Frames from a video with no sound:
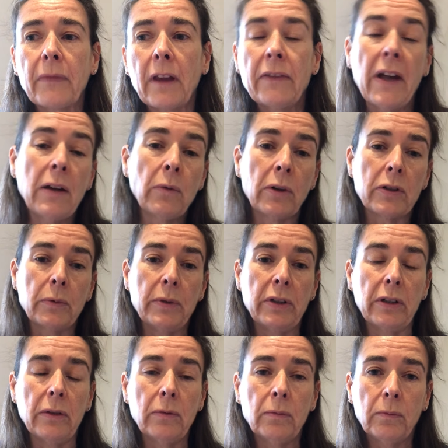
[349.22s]
Then what
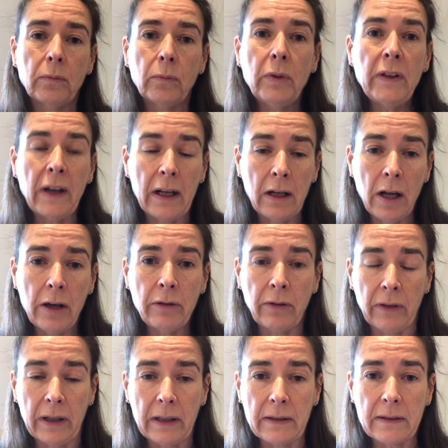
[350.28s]
do? We then load
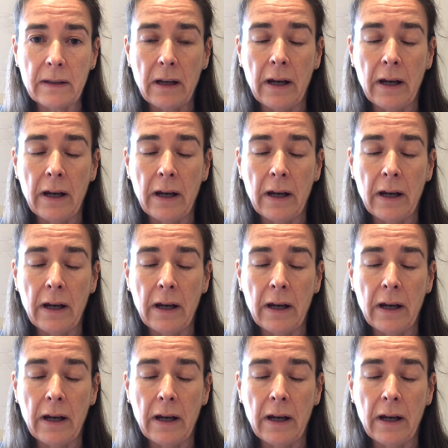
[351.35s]
things.